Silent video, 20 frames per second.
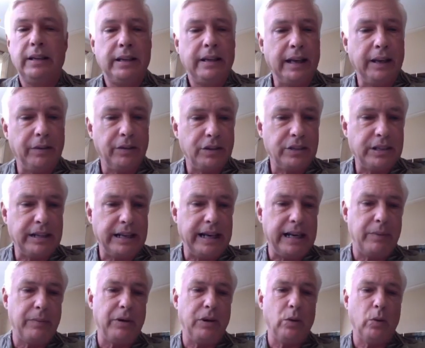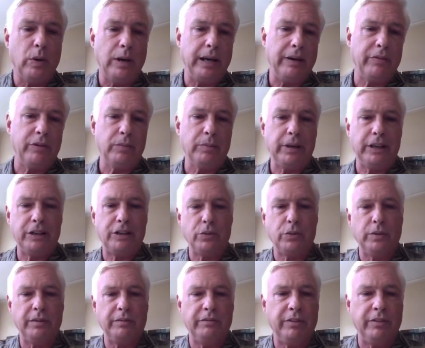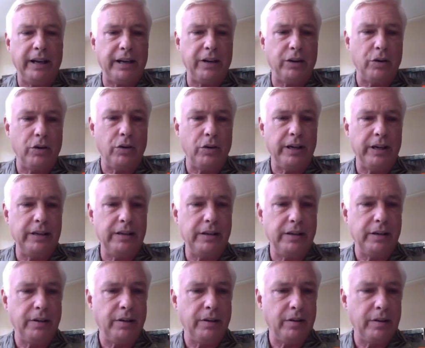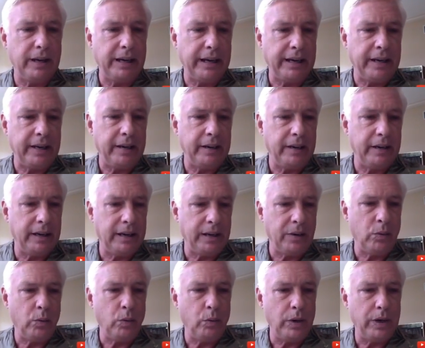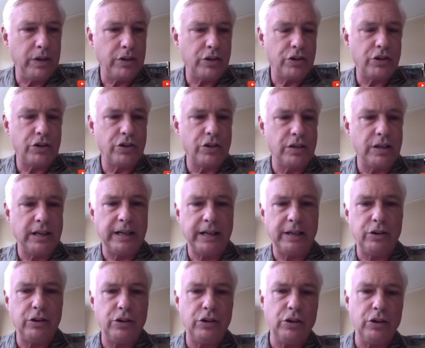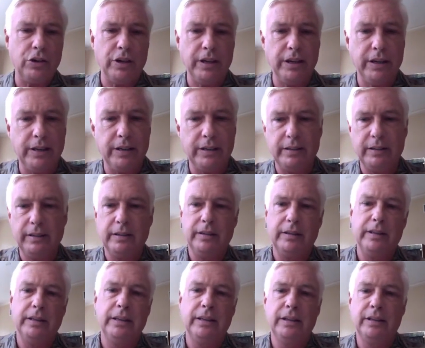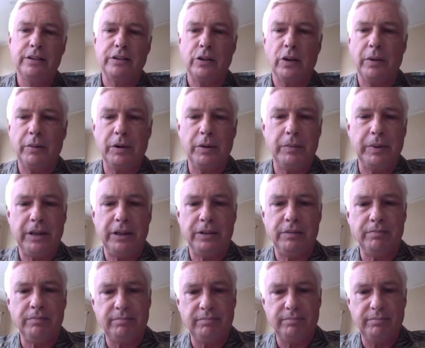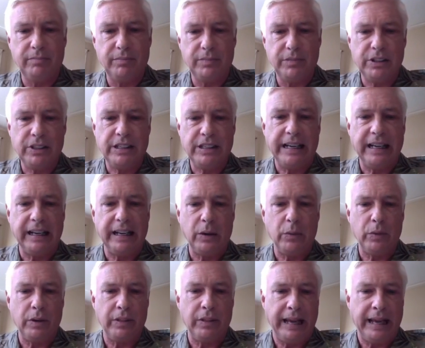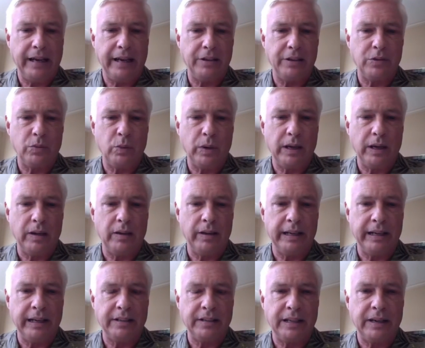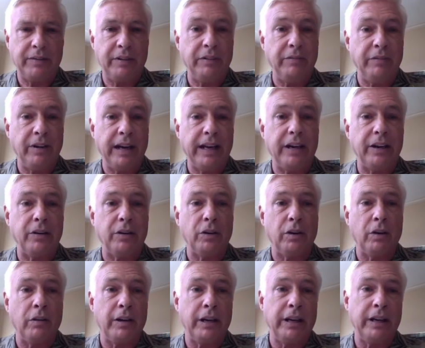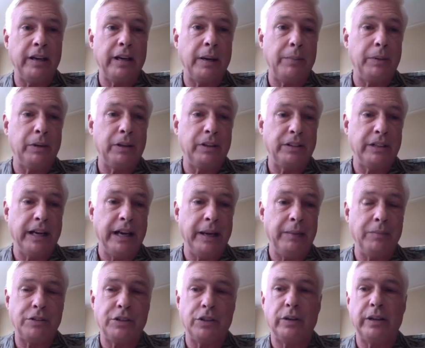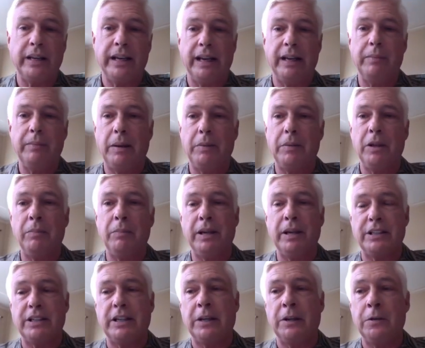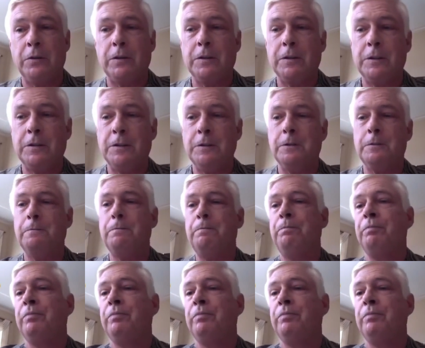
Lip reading: Yeah, there's got to be a way for me to invite her in here, and I wish I could. So I'm going to be dealing with that, as well as I've invited her already a couple of times. So Kelly, maybe the best thing you can do,